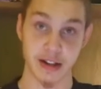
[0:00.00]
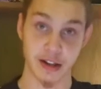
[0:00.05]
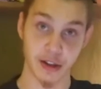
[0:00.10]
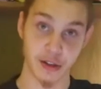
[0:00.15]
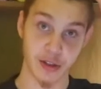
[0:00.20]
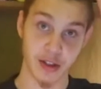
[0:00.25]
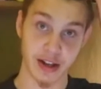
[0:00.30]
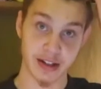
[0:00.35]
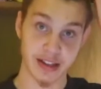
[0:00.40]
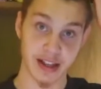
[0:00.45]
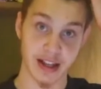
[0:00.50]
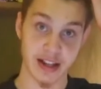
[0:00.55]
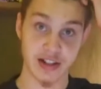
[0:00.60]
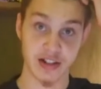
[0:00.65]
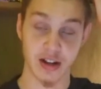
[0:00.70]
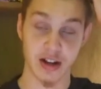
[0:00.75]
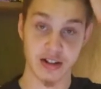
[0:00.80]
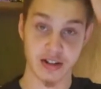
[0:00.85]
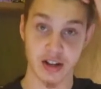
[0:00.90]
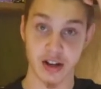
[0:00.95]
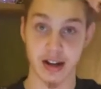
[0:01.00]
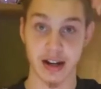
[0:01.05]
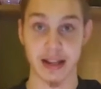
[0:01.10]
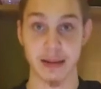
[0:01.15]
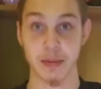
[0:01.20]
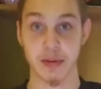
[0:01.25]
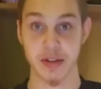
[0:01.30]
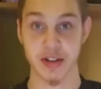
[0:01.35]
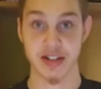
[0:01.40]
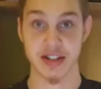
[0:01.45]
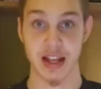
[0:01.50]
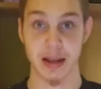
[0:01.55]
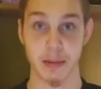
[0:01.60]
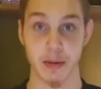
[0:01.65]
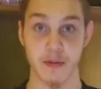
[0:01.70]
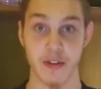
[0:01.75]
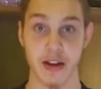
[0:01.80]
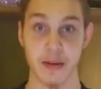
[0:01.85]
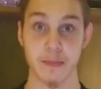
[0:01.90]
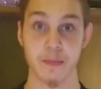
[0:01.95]
you to think that it's not talking about the same
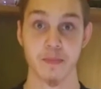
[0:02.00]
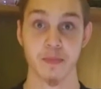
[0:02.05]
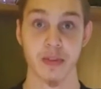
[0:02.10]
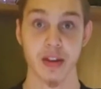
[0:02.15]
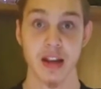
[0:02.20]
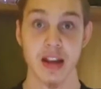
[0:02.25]
event.